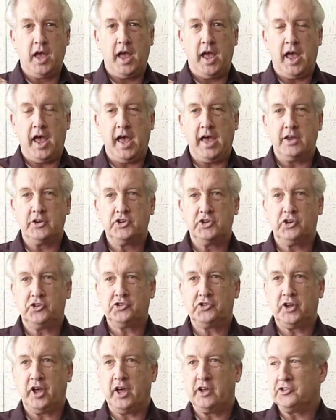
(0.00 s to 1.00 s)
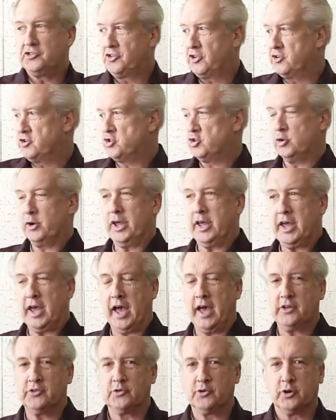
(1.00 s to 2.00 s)
And just as the tree
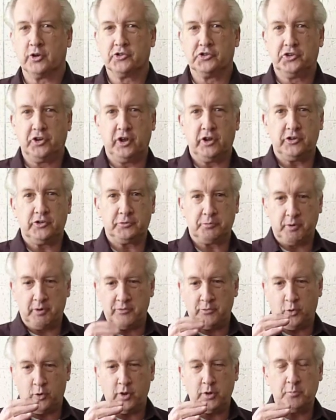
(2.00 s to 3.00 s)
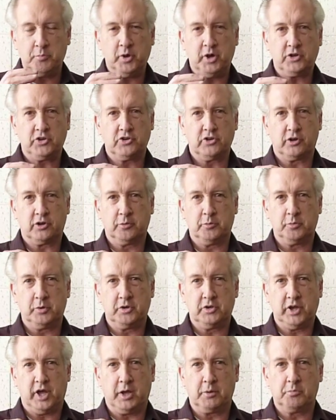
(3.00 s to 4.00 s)
has to exist before the picture can
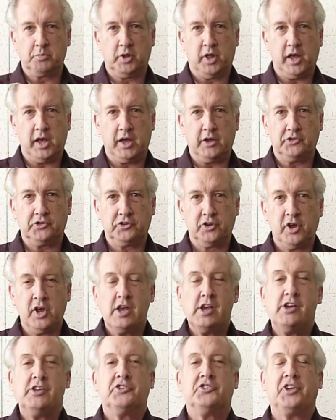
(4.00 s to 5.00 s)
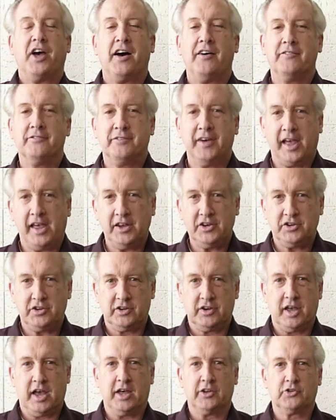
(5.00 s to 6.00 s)
take place,
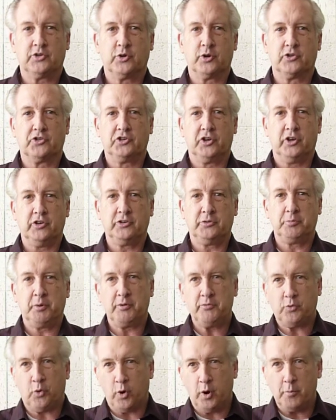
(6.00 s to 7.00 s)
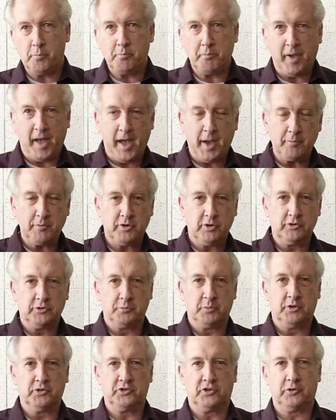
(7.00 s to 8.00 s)
salvation has to exist before
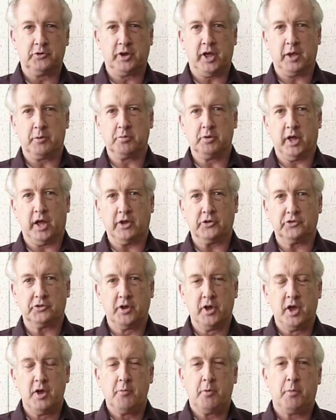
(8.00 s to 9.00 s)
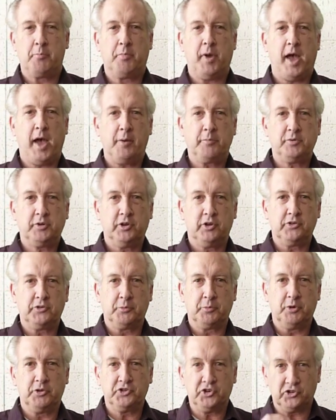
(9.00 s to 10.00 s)
baptism is to take place. But
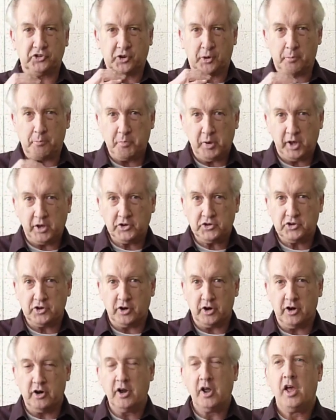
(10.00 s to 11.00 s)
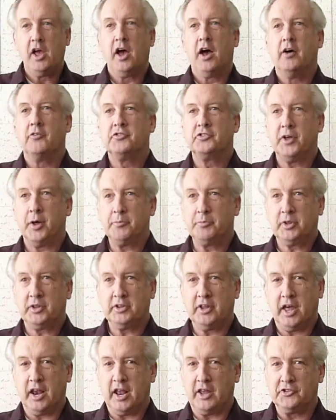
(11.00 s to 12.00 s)
baptism is just a picture of something
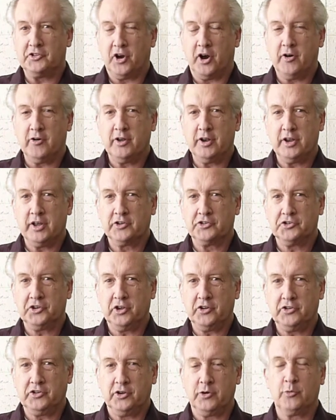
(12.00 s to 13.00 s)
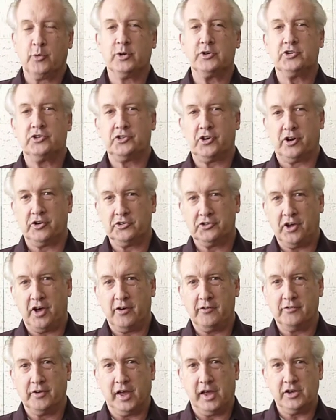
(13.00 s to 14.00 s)
that has already existed, which is our
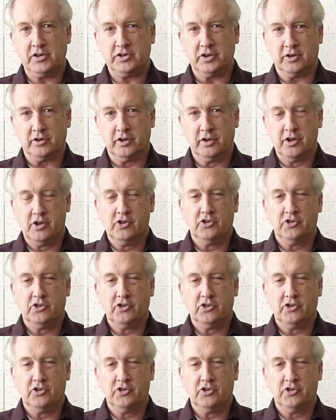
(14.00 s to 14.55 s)
salvation.